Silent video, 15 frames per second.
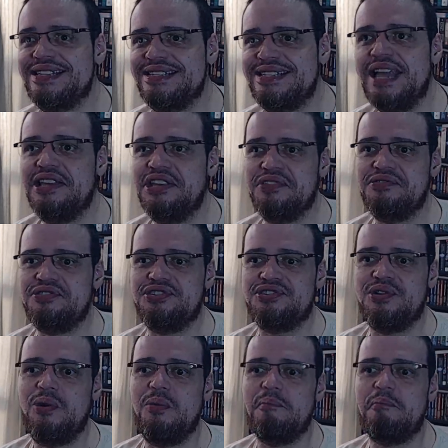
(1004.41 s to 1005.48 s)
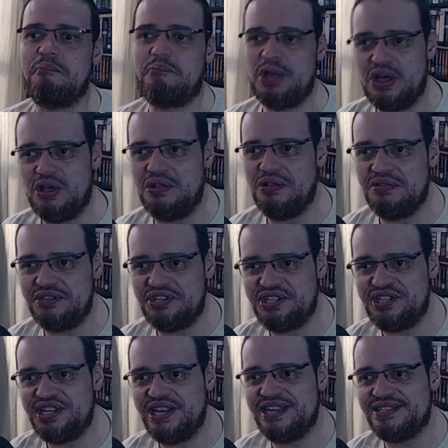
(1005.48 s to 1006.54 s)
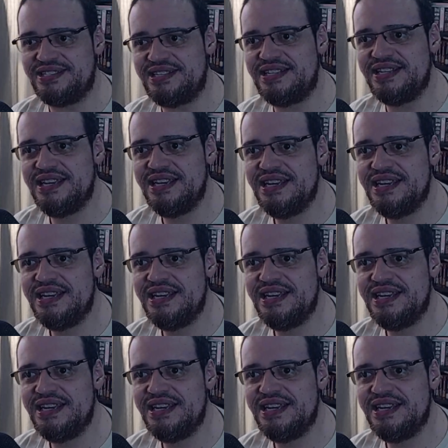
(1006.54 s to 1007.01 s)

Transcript: the usual bullshit.